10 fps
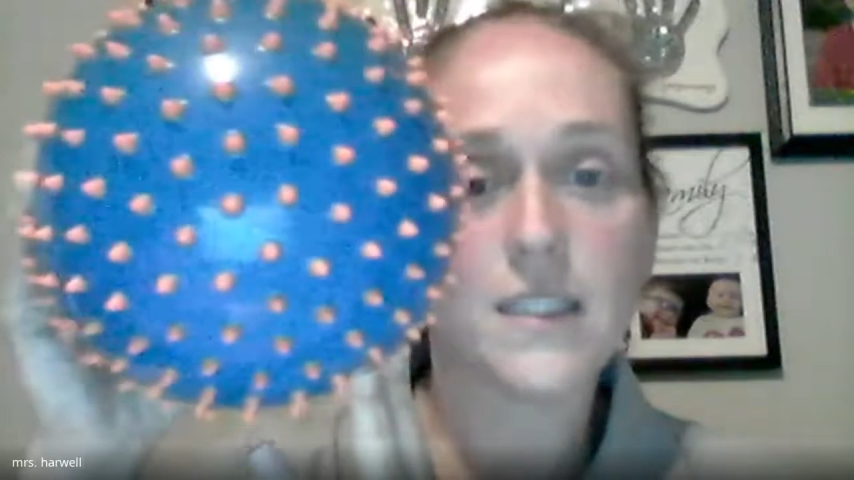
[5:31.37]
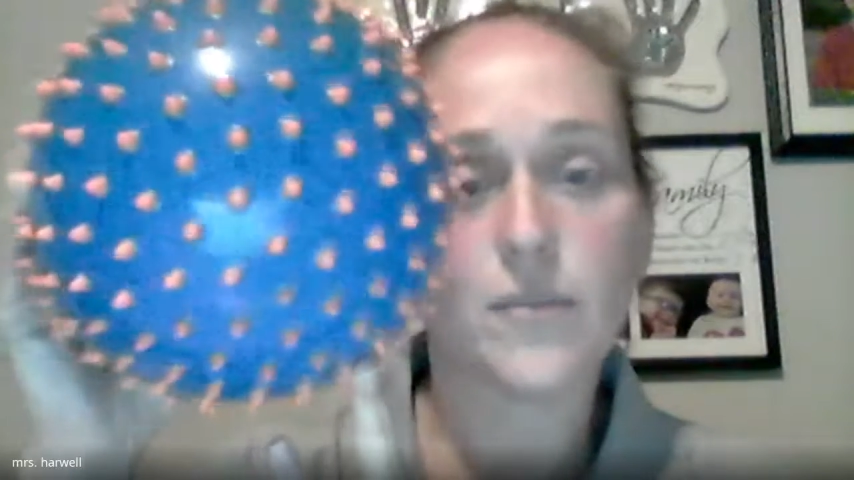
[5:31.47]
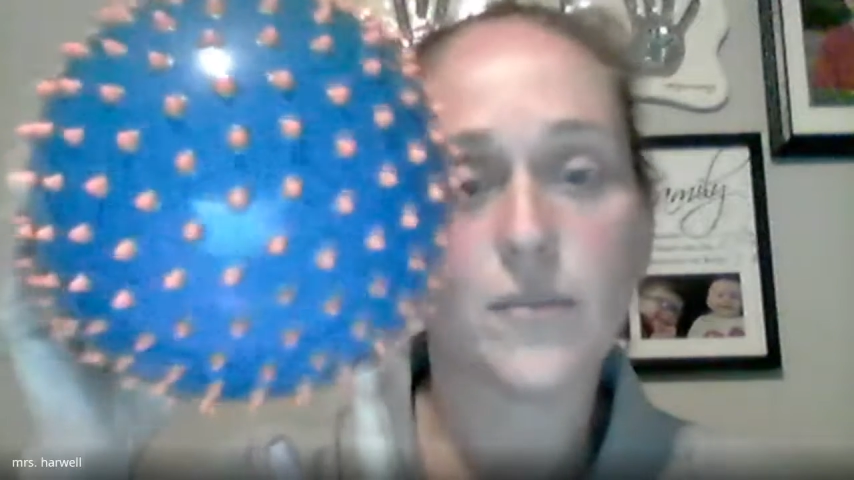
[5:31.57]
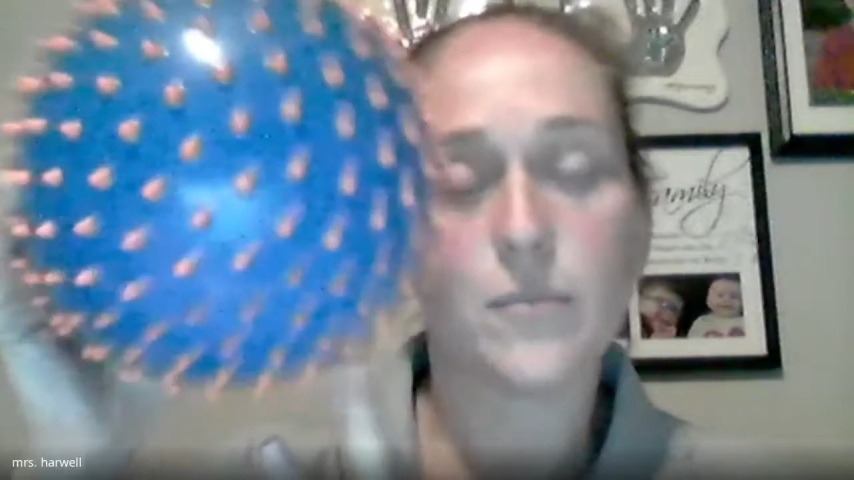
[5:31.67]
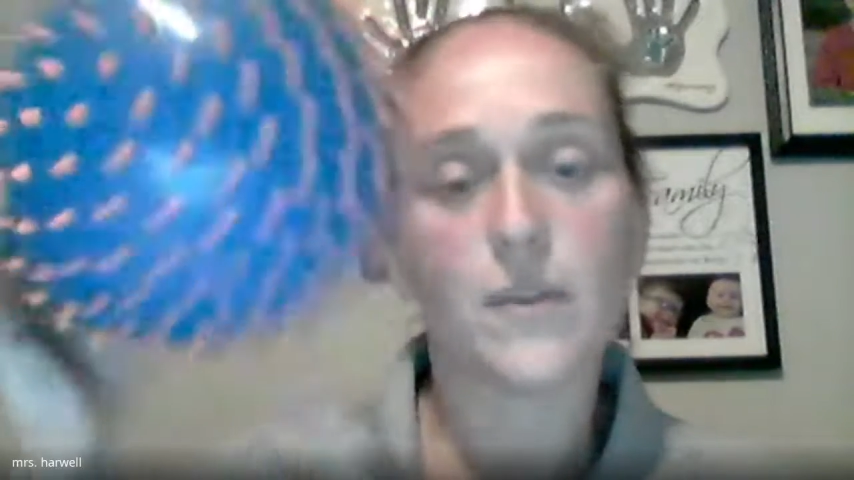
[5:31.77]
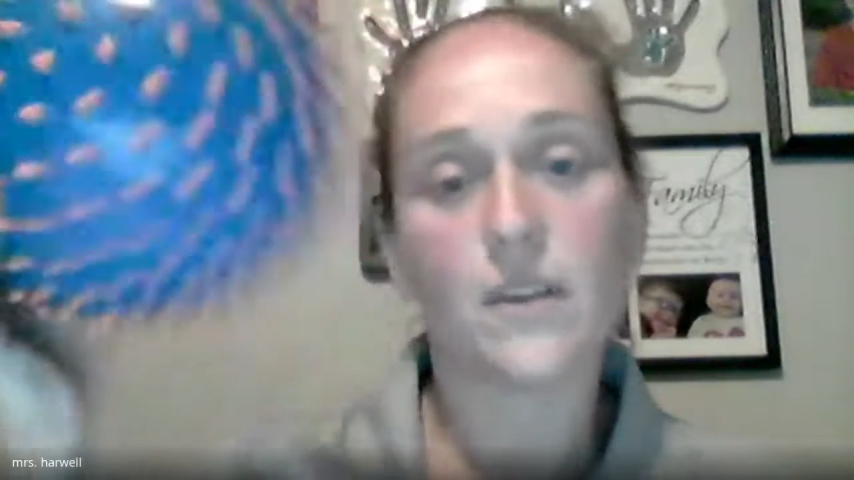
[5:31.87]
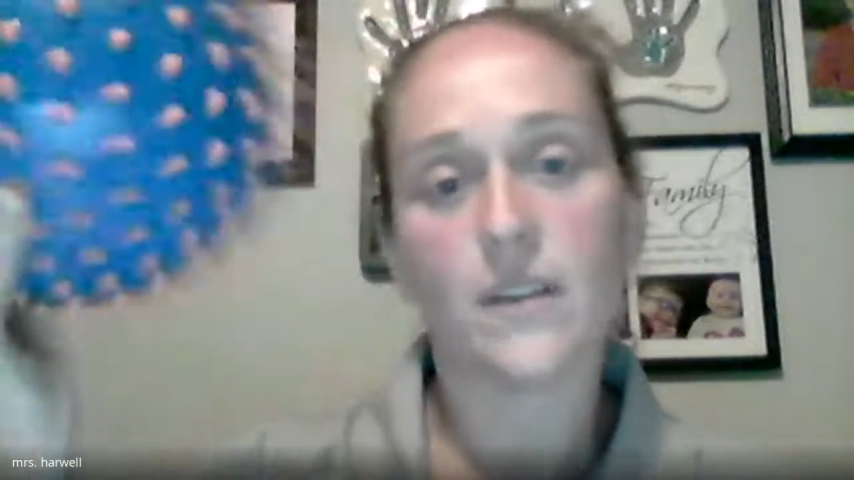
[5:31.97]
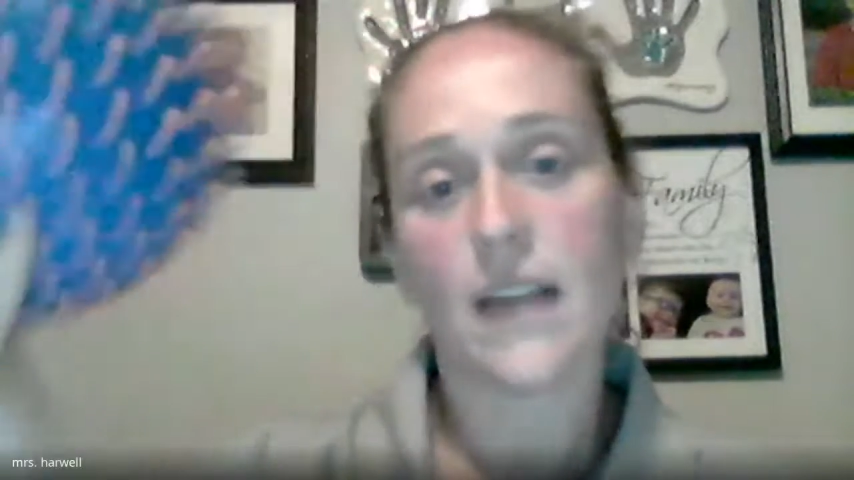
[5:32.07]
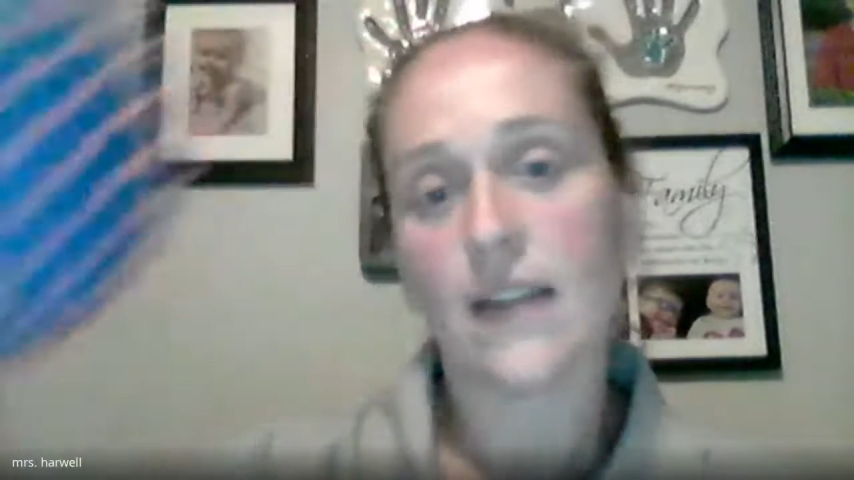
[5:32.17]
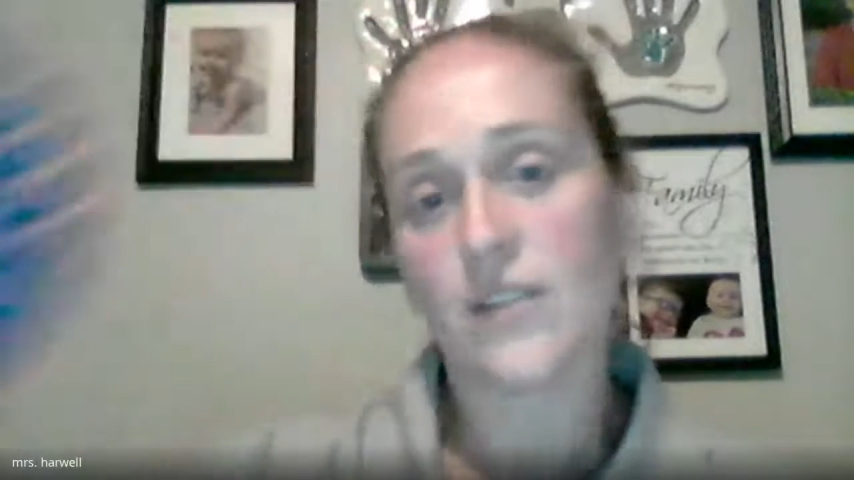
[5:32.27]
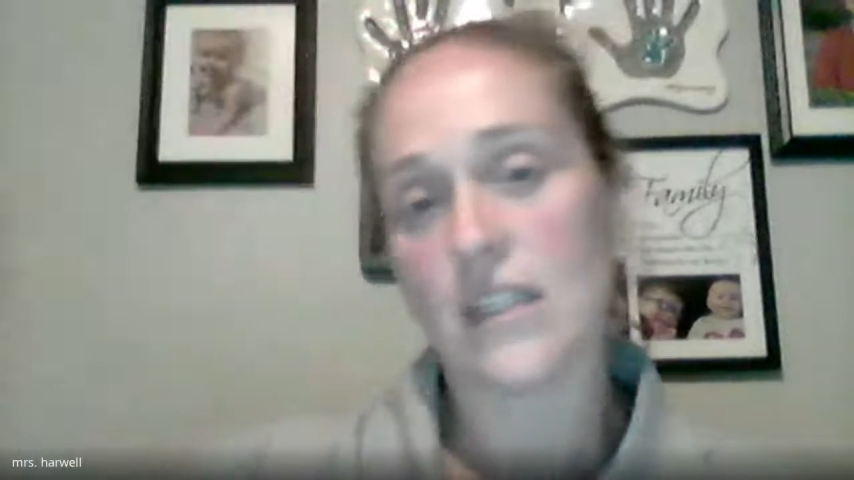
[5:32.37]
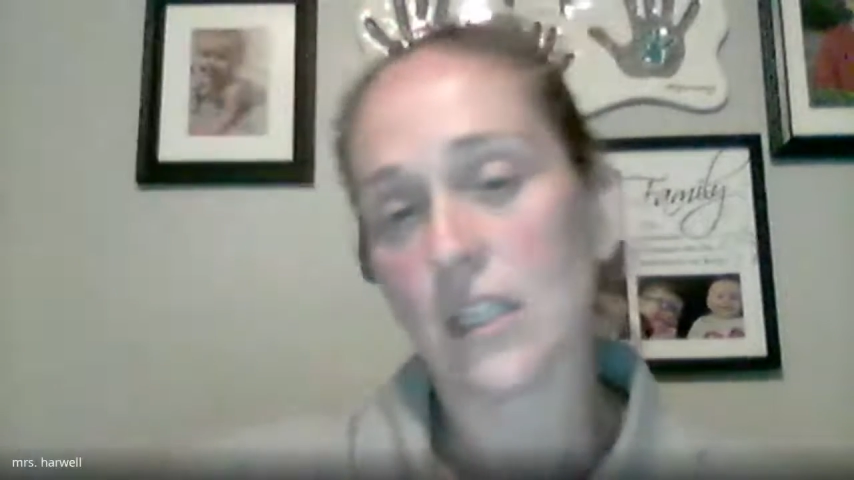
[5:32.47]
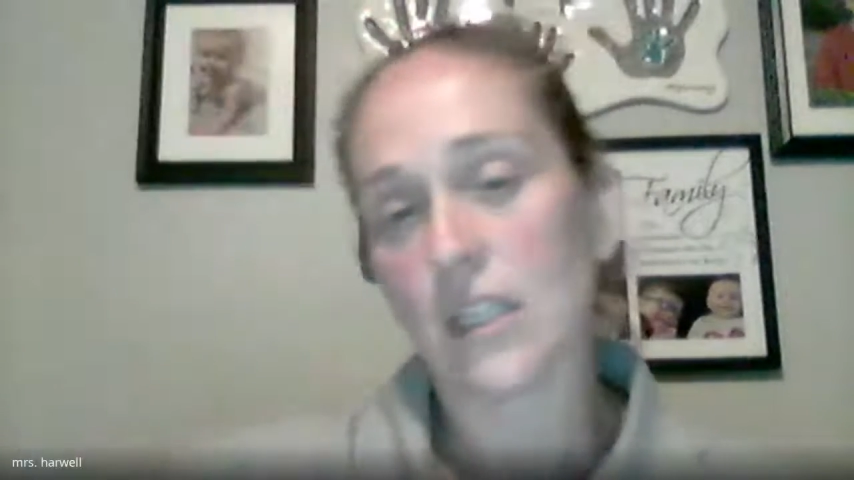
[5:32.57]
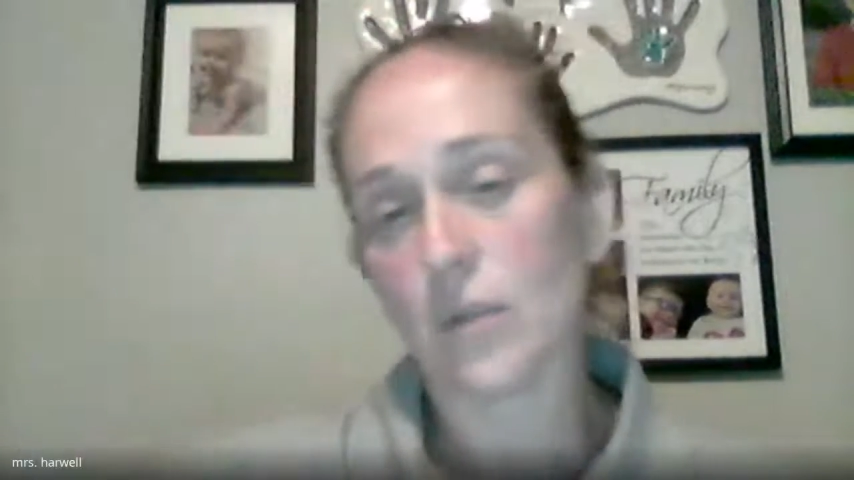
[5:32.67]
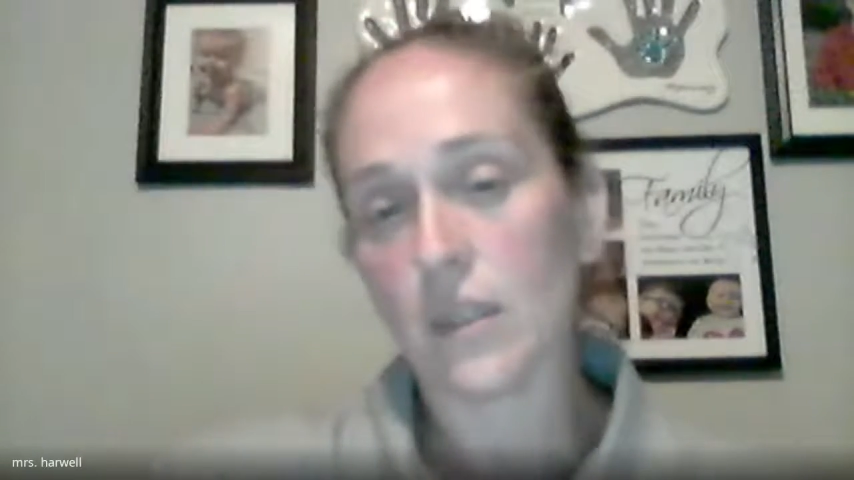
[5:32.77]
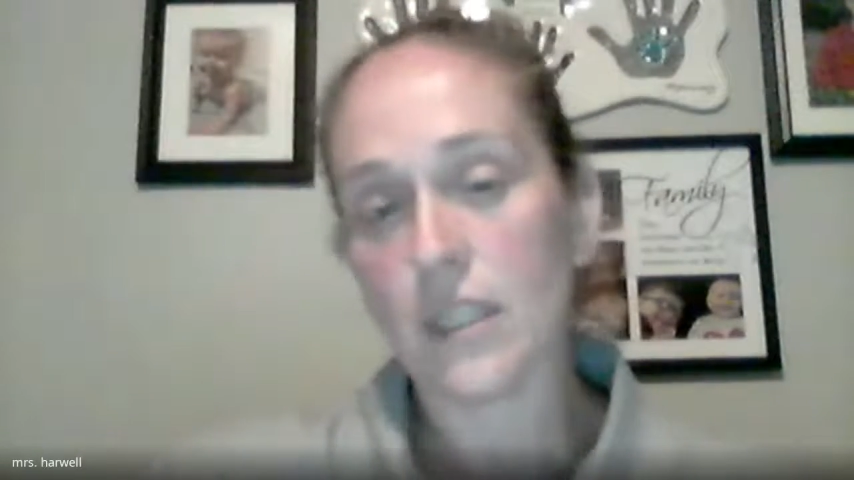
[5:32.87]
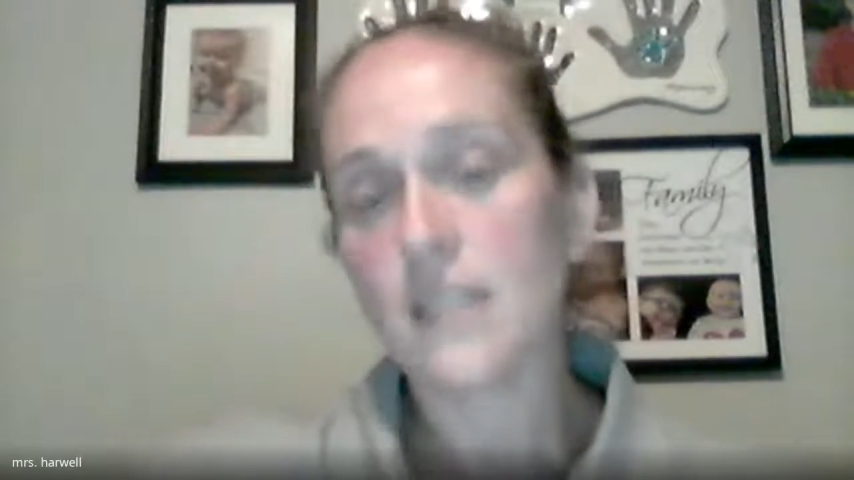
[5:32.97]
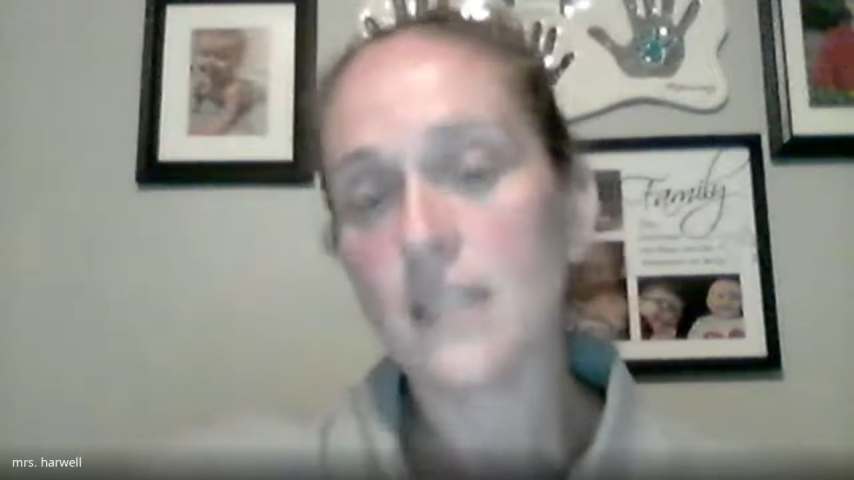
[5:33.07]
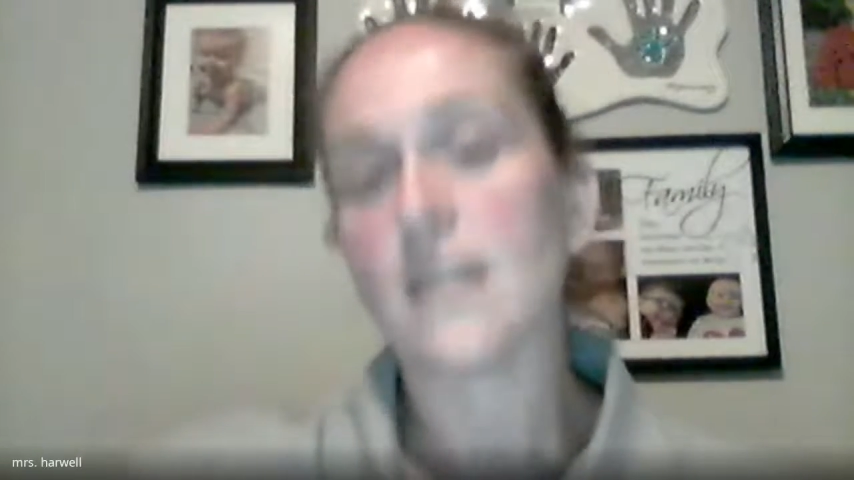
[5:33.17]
from the after I tell you what it is,